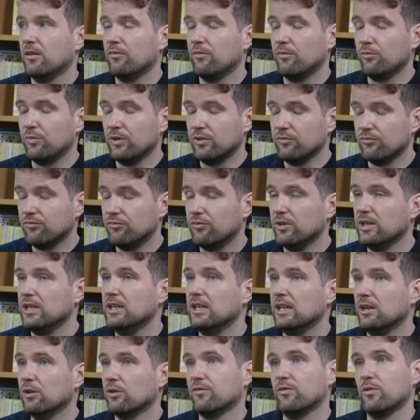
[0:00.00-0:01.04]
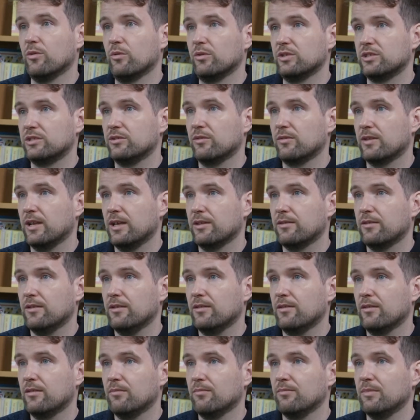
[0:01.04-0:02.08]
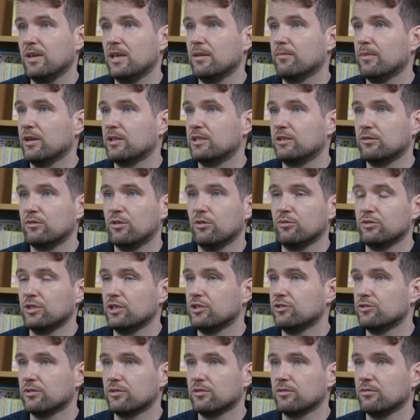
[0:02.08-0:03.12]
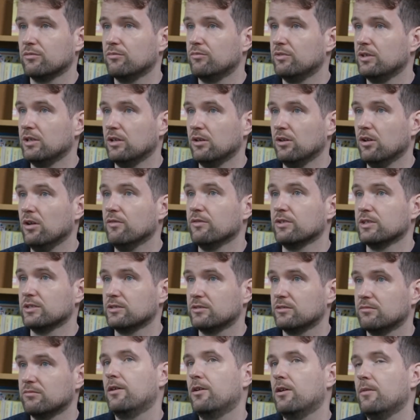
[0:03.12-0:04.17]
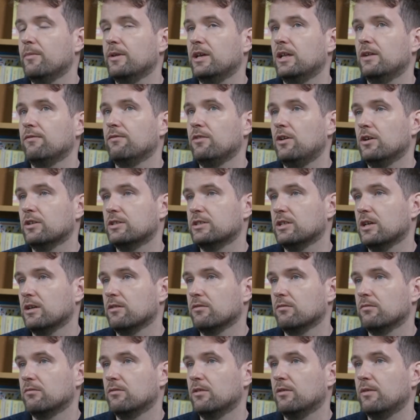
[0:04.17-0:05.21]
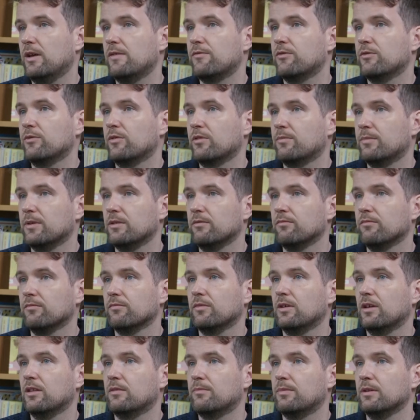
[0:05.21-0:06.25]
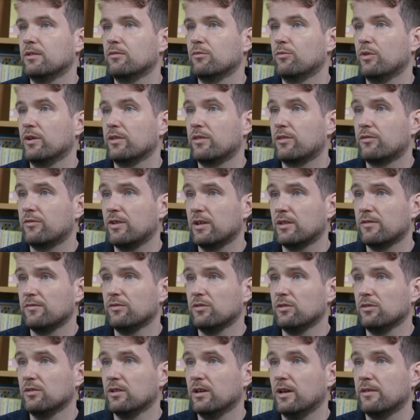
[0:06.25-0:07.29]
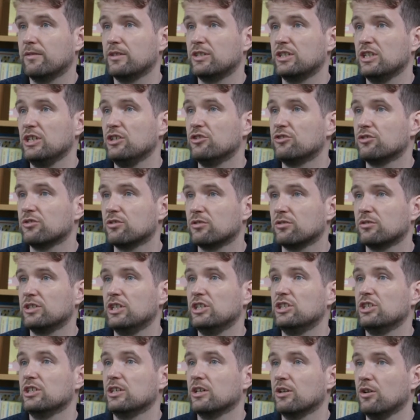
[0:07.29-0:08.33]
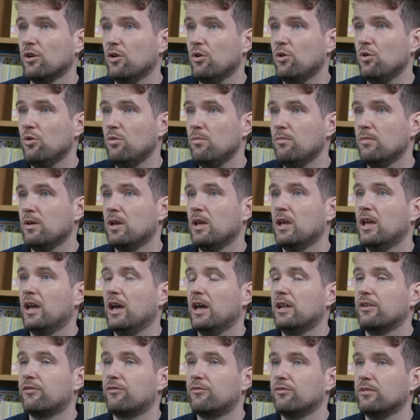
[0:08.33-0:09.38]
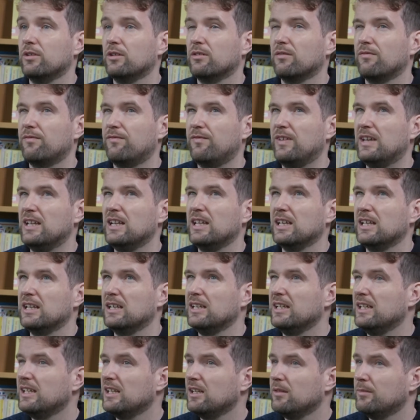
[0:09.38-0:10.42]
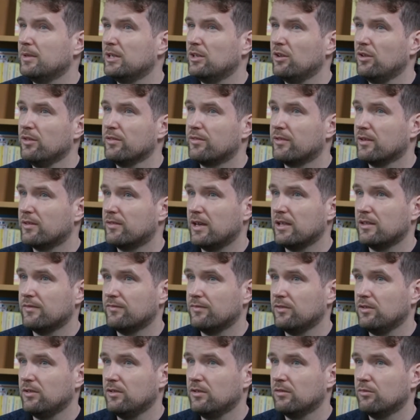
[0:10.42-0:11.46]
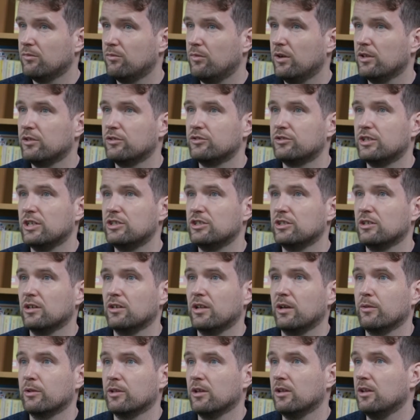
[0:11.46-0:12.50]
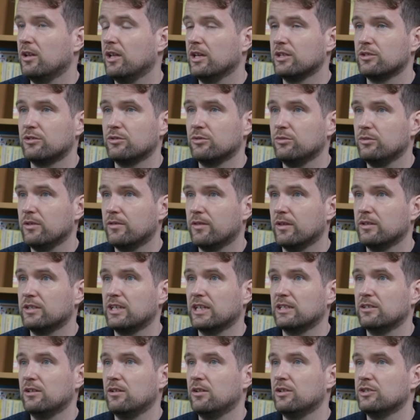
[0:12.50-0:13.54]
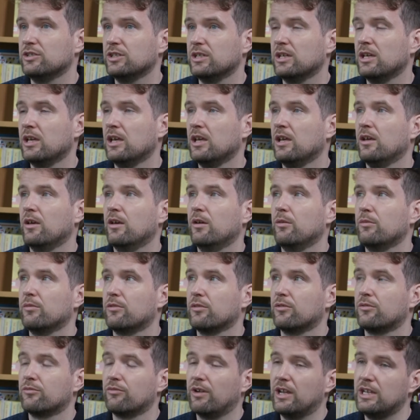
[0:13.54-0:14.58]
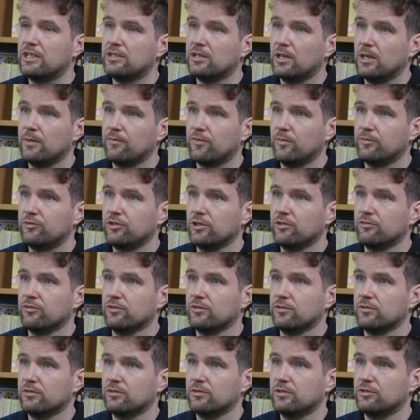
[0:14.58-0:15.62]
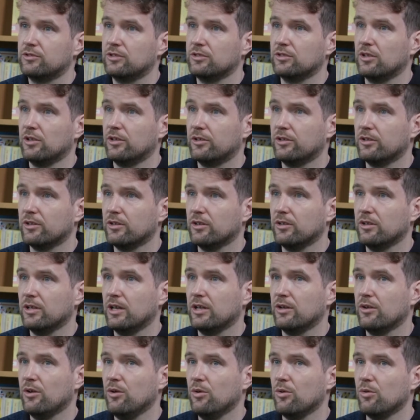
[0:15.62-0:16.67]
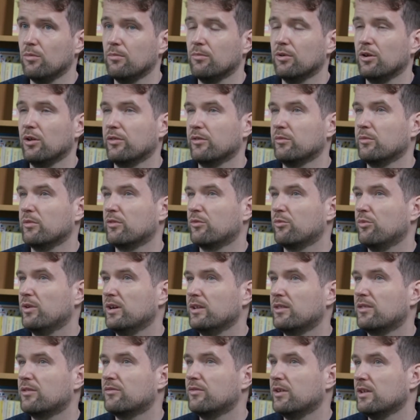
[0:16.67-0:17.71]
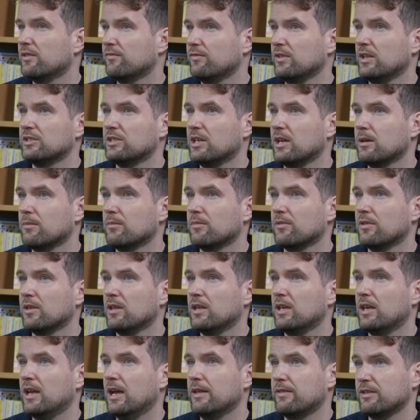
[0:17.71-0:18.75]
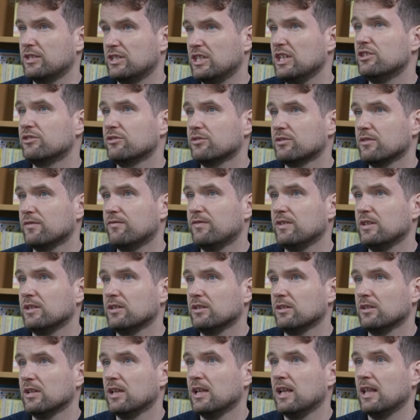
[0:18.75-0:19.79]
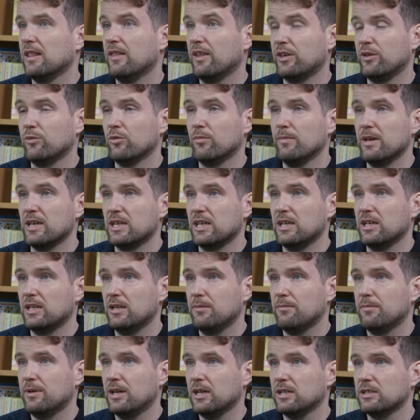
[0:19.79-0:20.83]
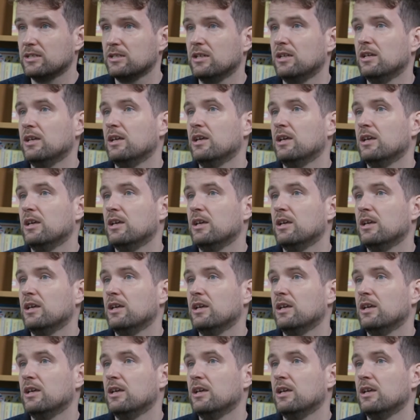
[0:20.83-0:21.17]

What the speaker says: we really look forward to those lessons. Me and my co-teacher, we love it. Coming out of lockdown, it's been quite stressful as a teacher, teaching at home and feeling a little bit unsuccessful while you're teaching online with online tools and technology. It was a great time for children to learn at home, but also was quite stressful at times as a teacher to feel like you were making an impact.